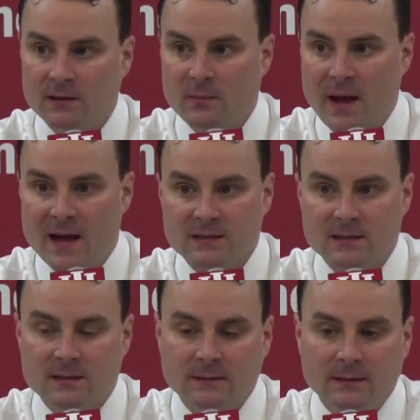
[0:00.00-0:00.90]
in the
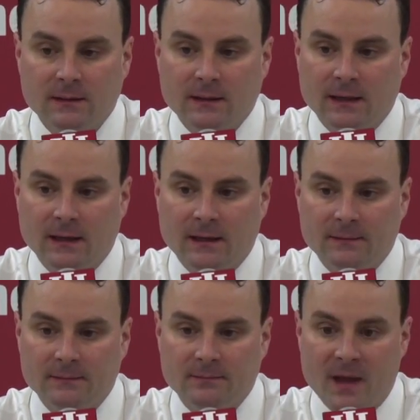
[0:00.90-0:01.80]
passing,
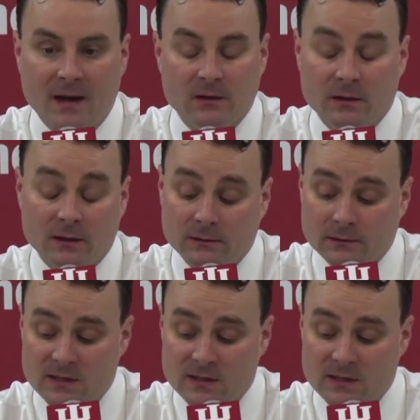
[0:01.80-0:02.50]
not good.